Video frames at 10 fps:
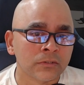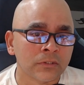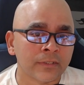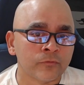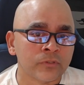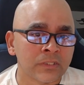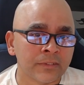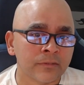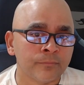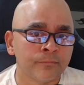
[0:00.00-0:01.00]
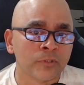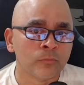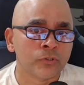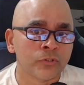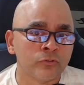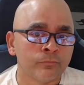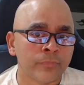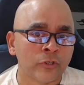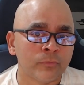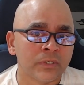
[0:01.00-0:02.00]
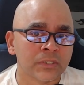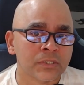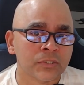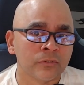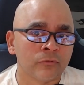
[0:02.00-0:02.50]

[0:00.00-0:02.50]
and was later promoted to biome artist